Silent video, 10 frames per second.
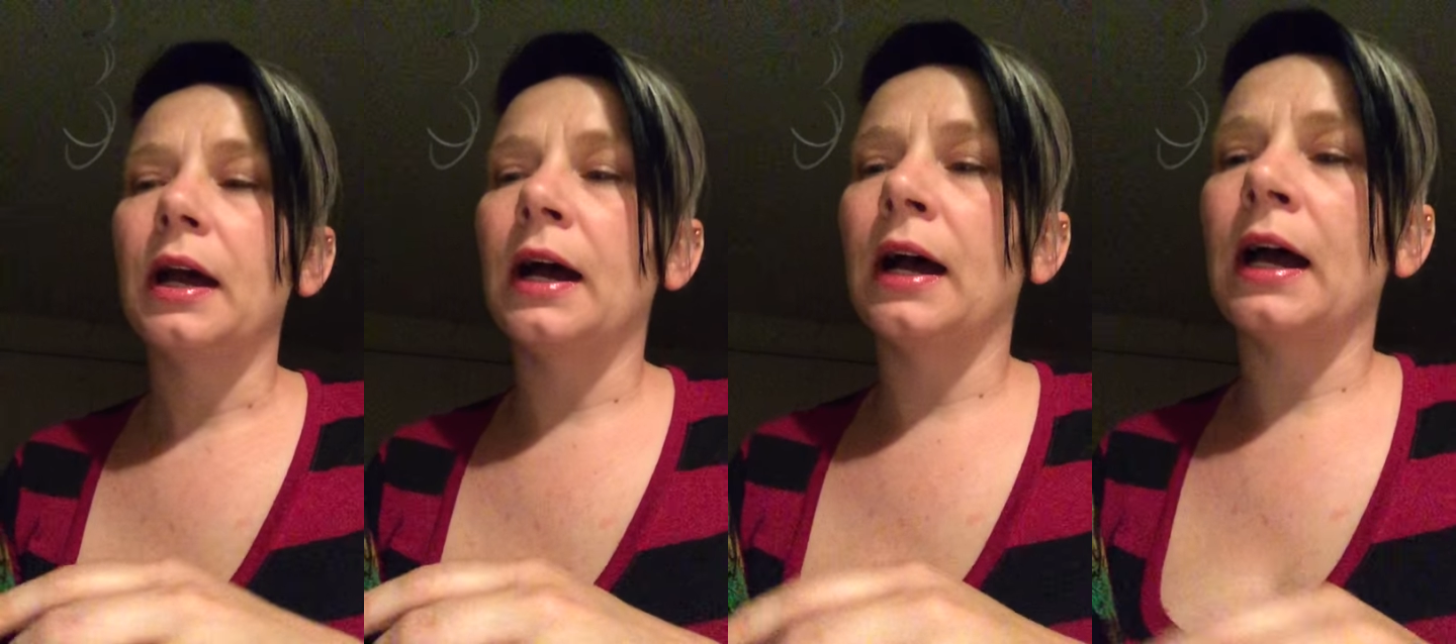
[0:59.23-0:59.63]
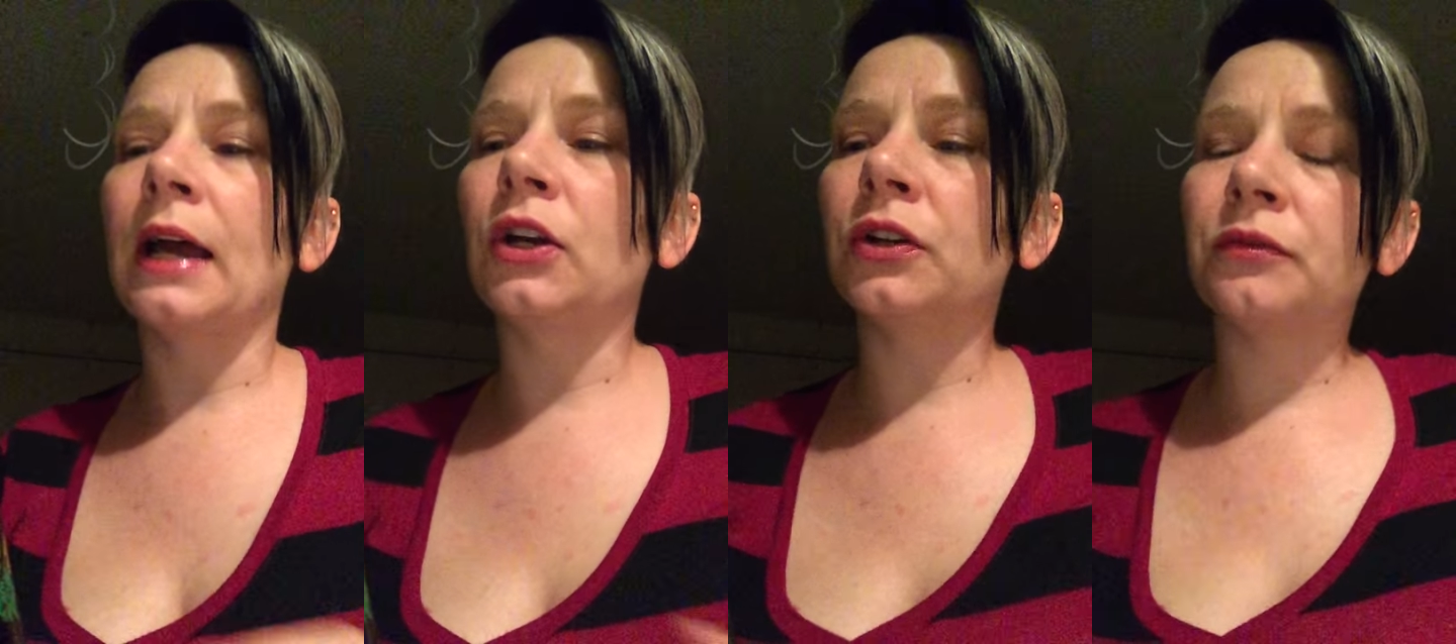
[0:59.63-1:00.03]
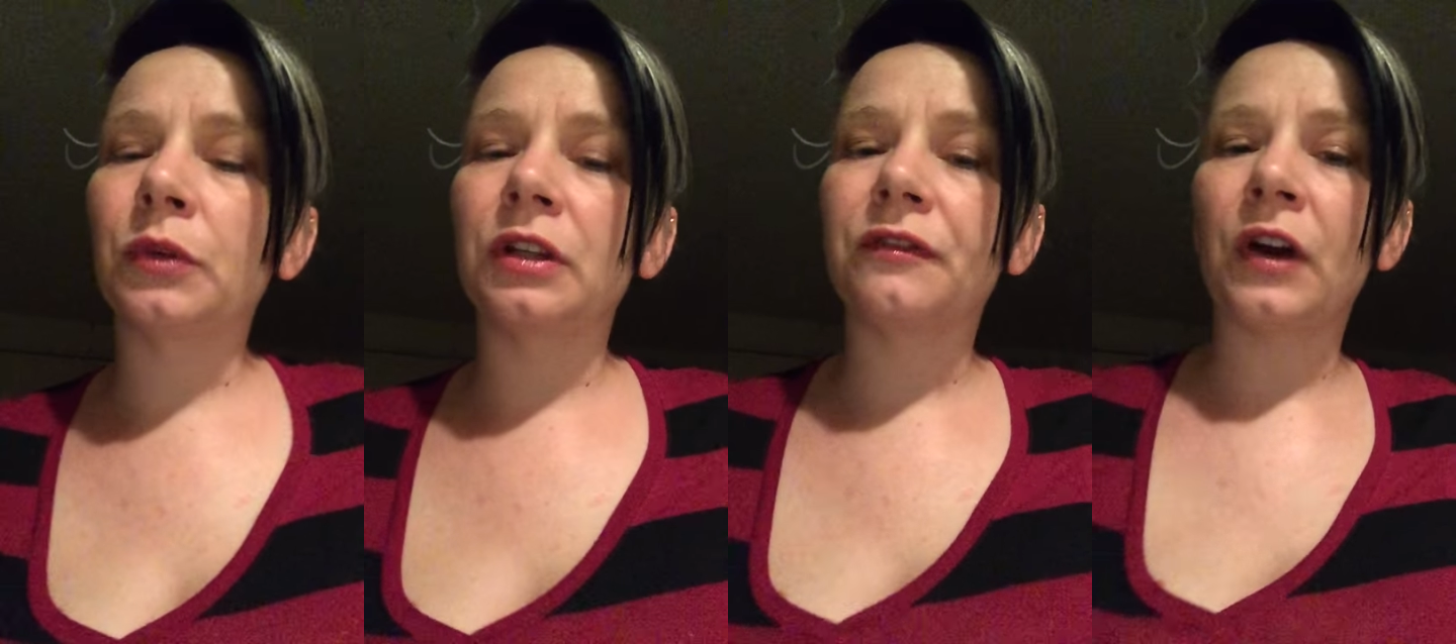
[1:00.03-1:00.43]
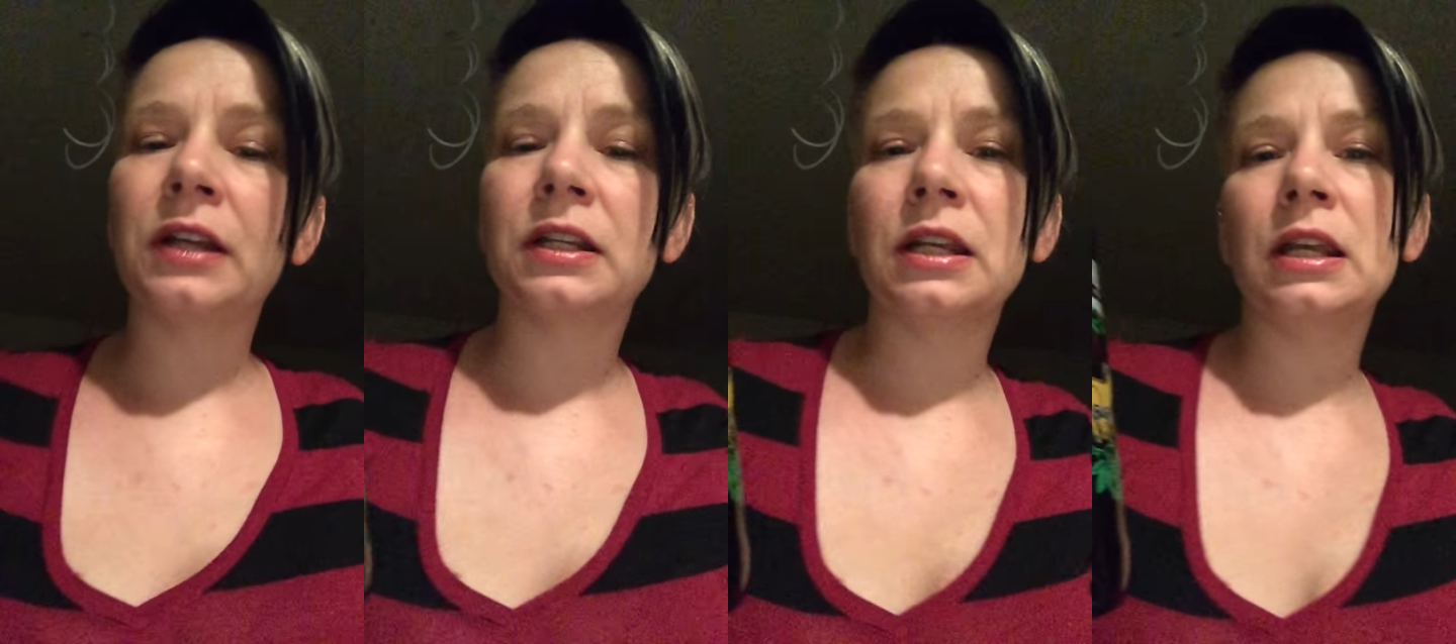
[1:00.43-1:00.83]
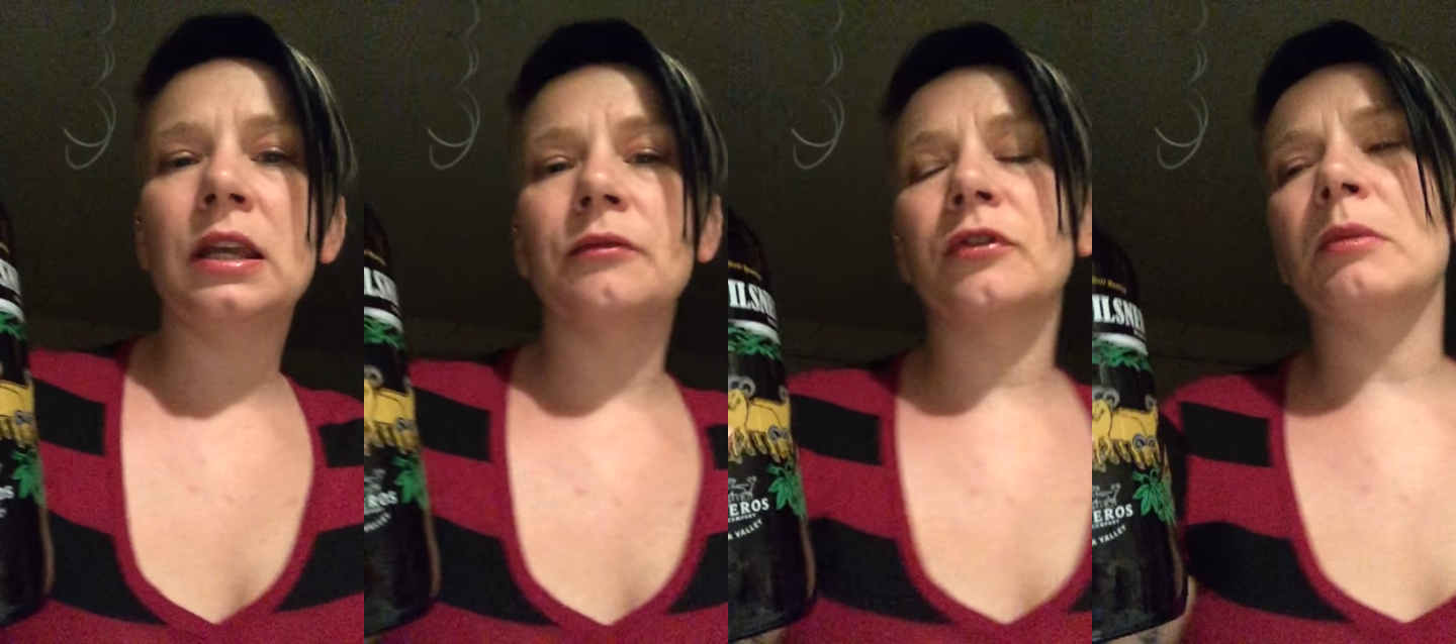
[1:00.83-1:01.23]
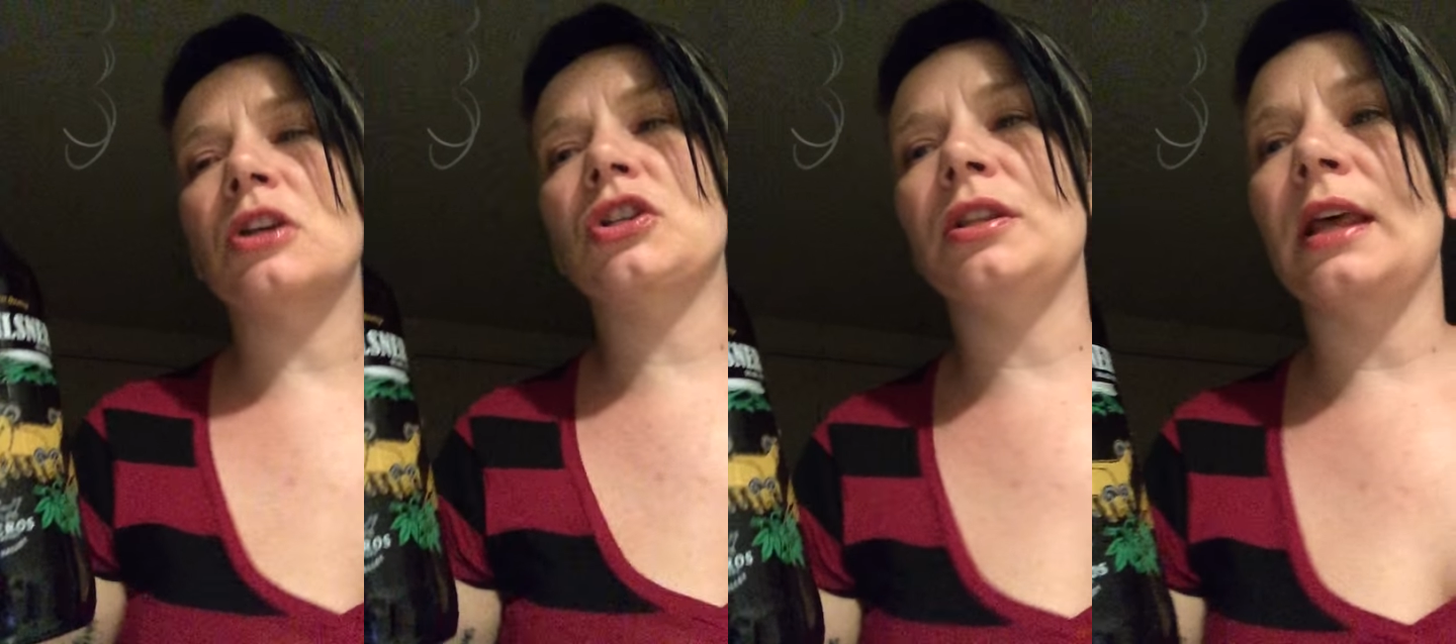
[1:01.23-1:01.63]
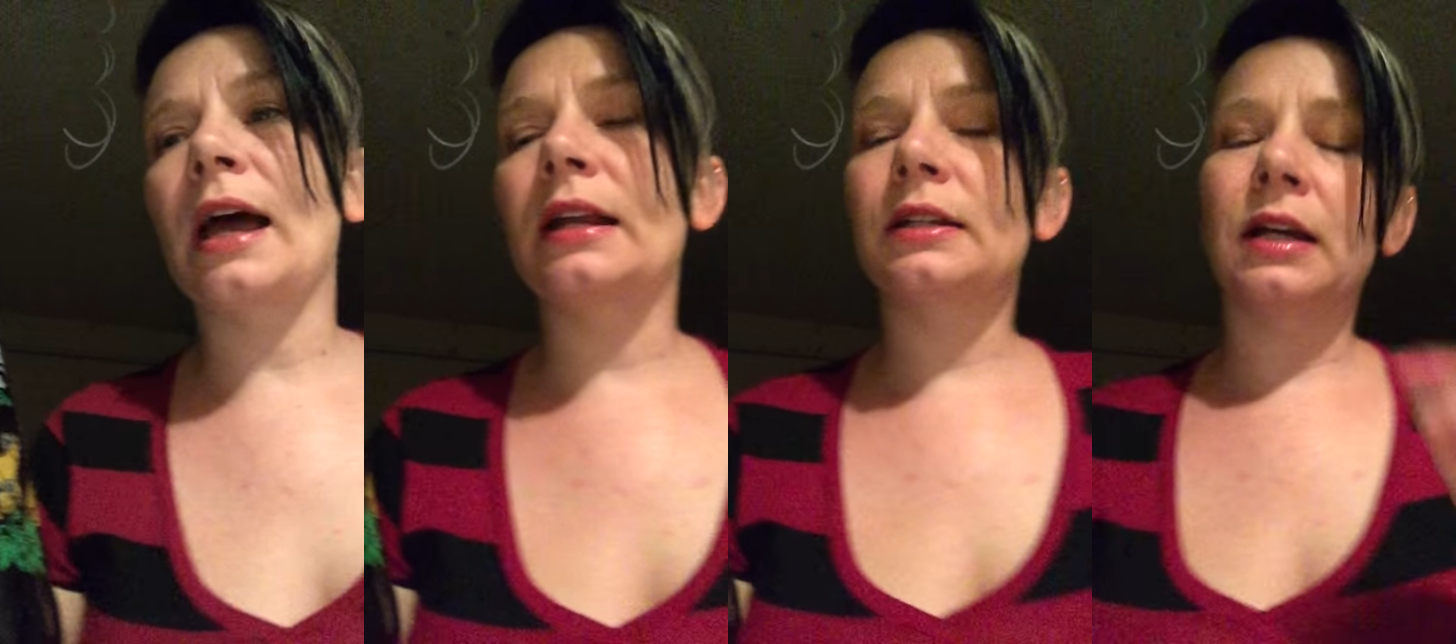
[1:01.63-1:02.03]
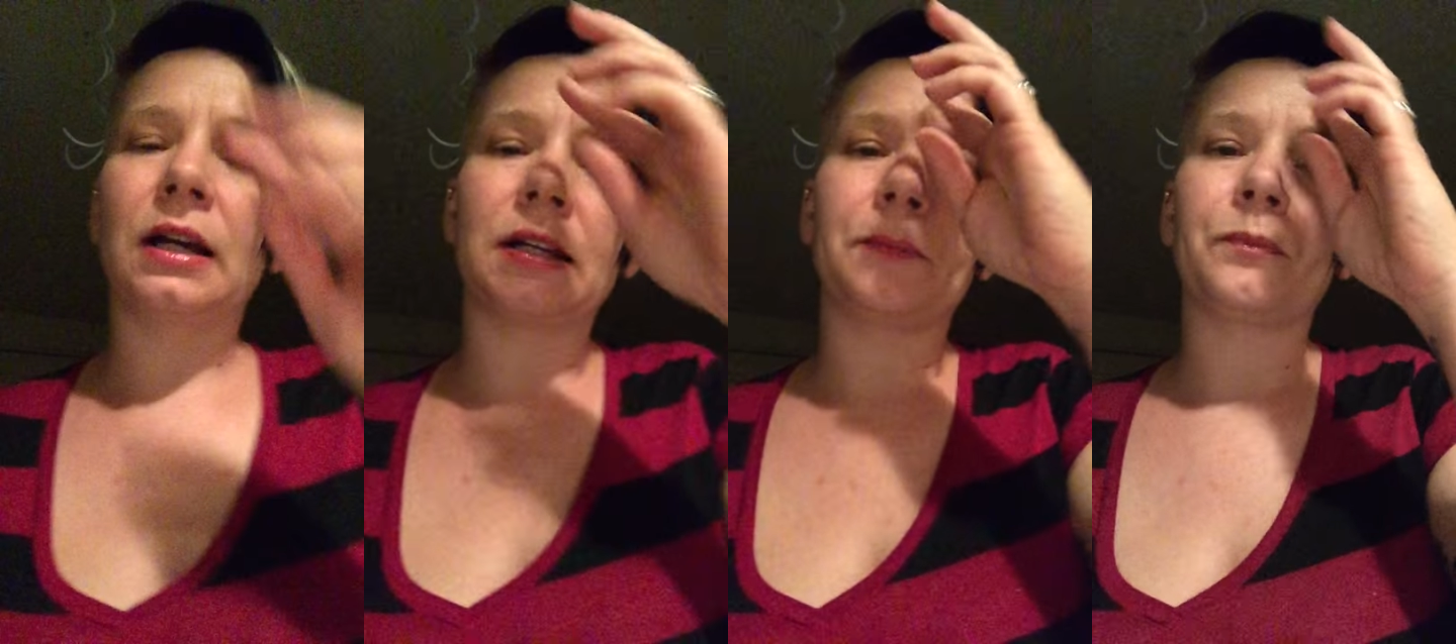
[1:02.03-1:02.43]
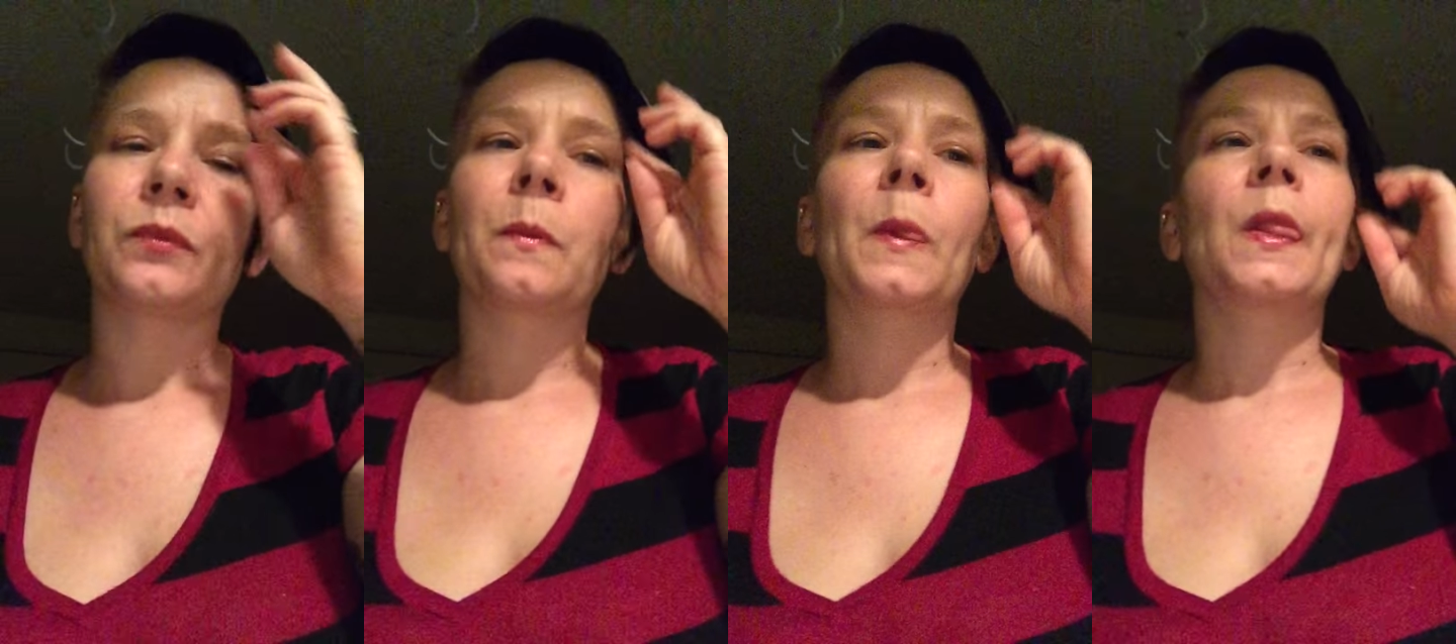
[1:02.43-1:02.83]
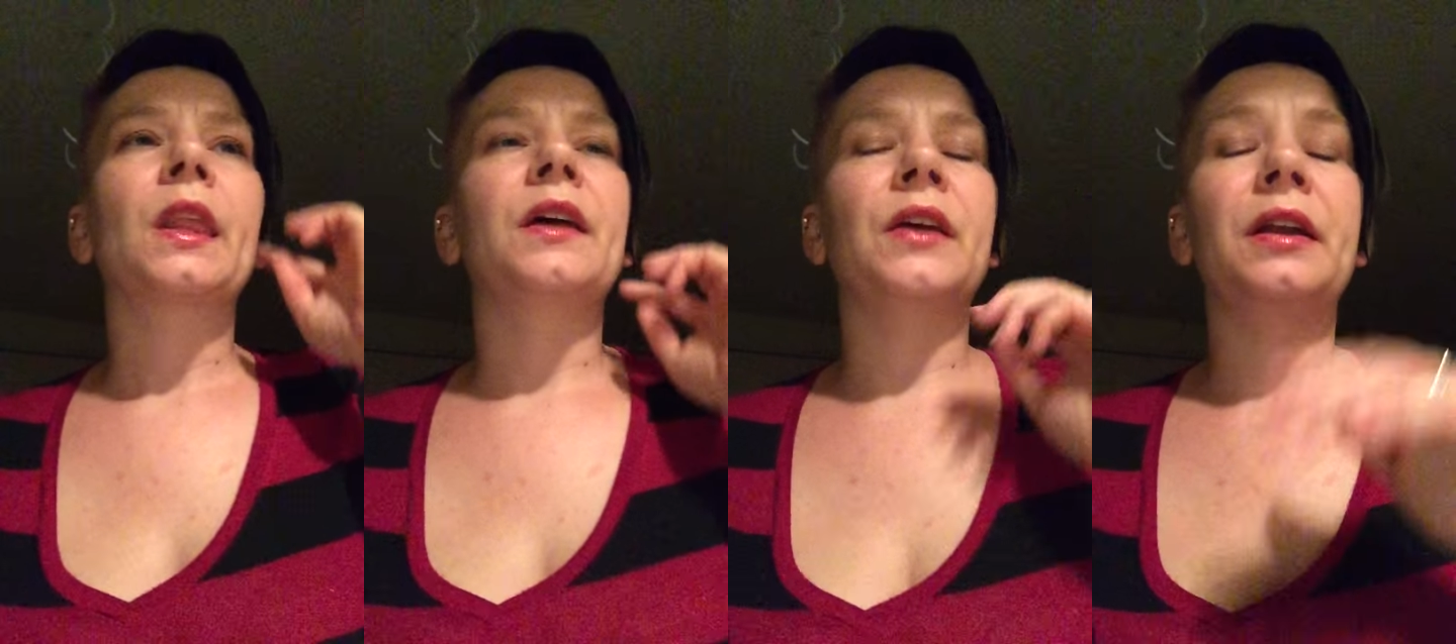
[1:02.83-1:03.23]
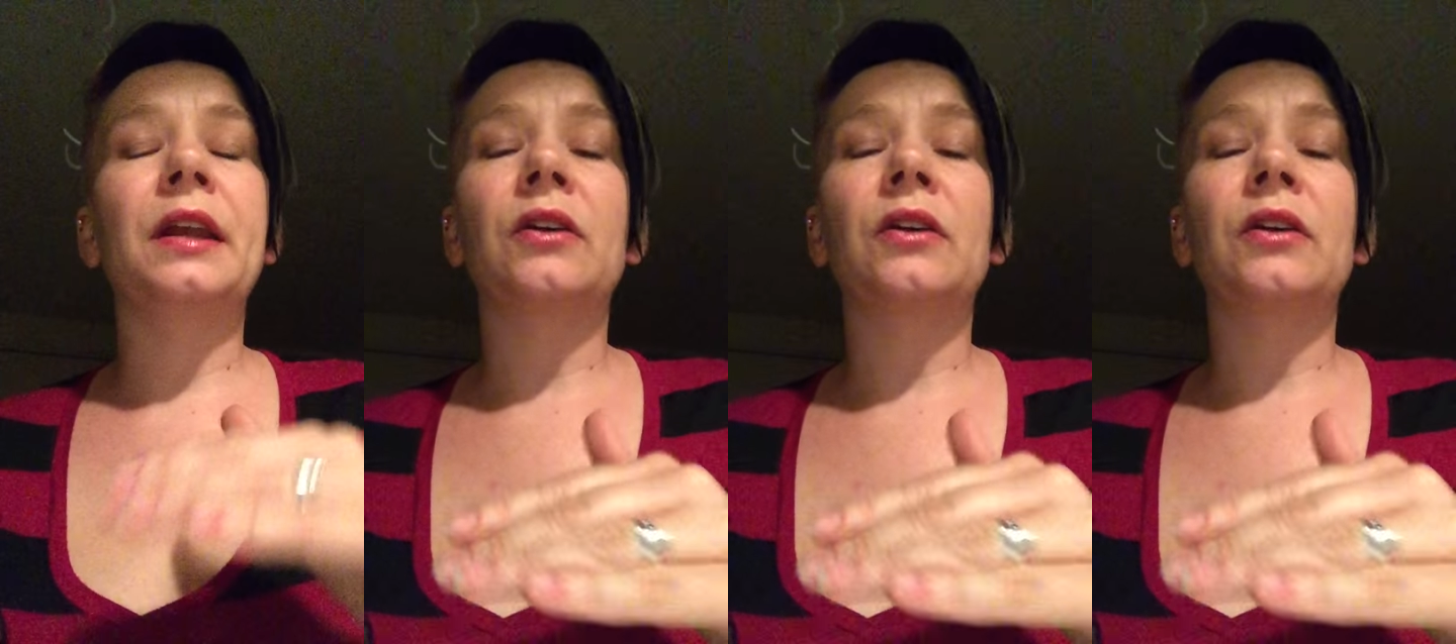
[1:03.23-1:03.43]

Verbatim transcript: Uh, I couldn't really find any information that um, that